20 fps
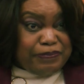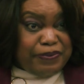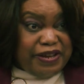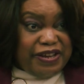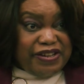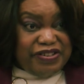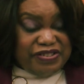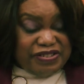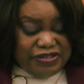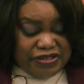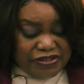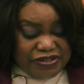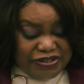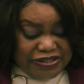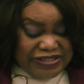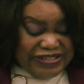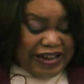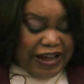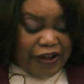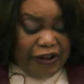pages,
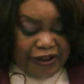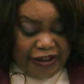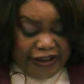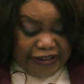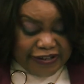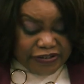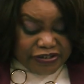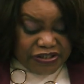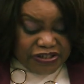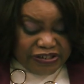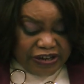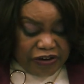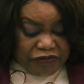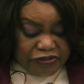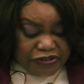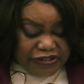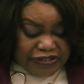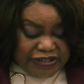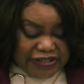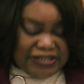she now
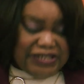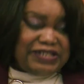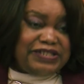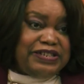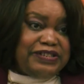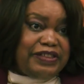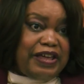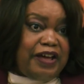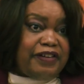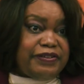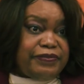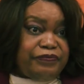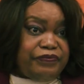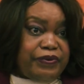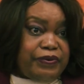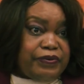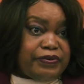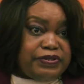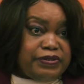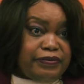reaches 60,000
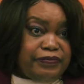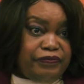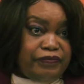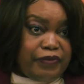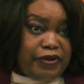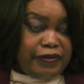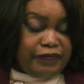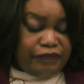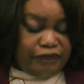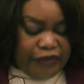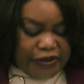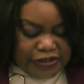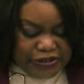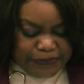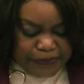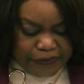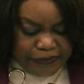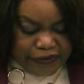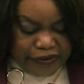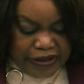folks on
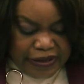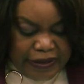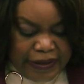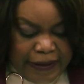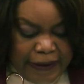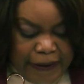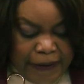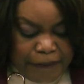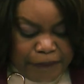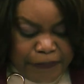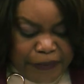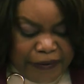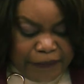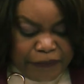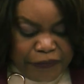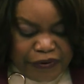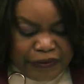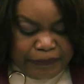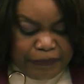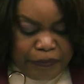Facebook. But
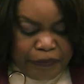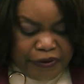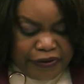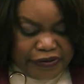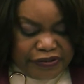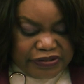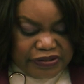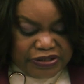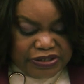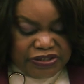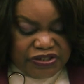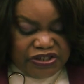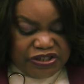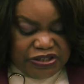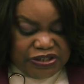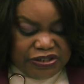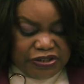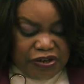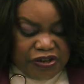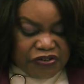more importantly,
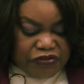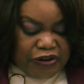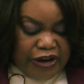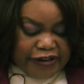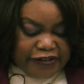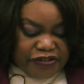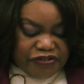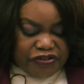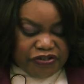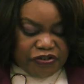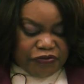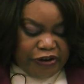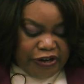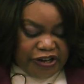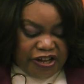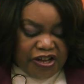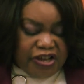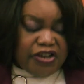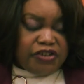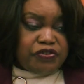she's on track to generate
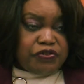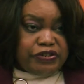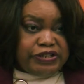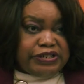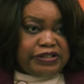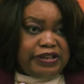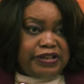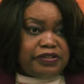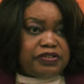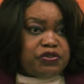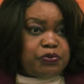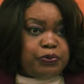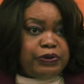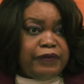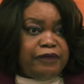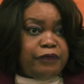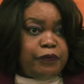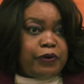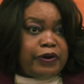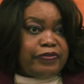
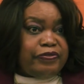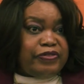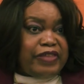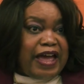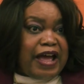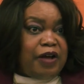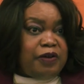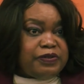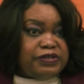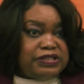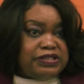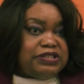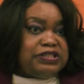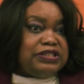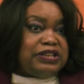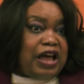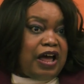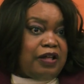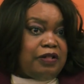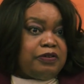
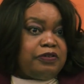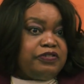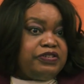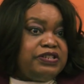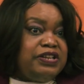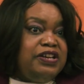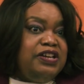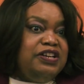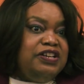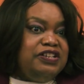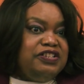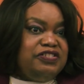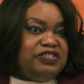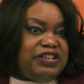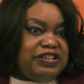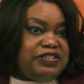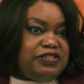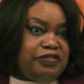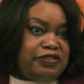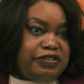$124,000
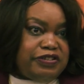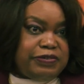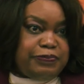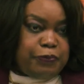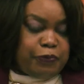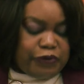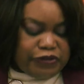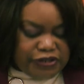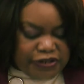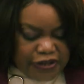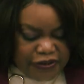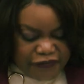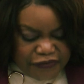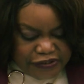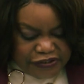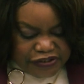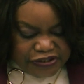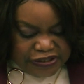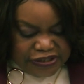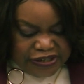just on her sports
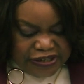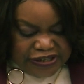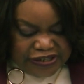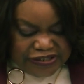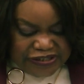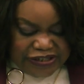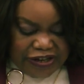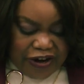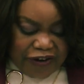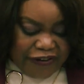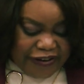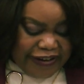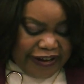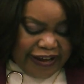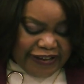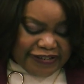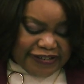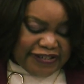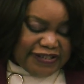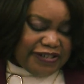coverage. She already
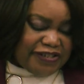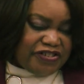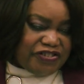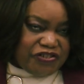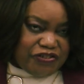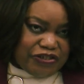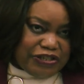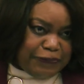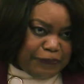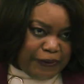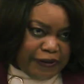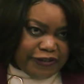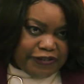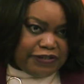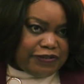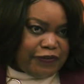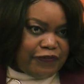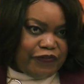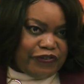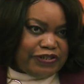has a signature
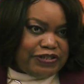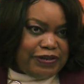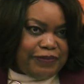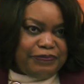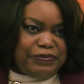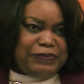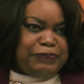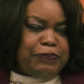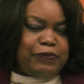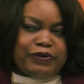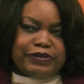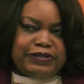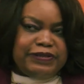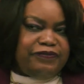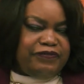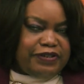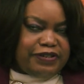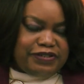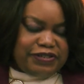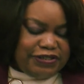sponsor for some sports
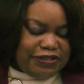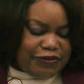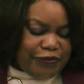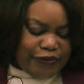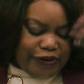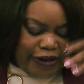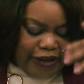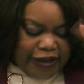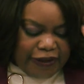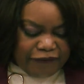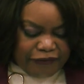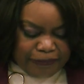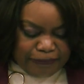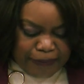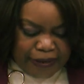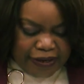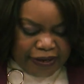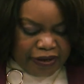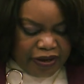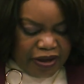event she's going to have in
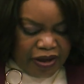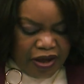May.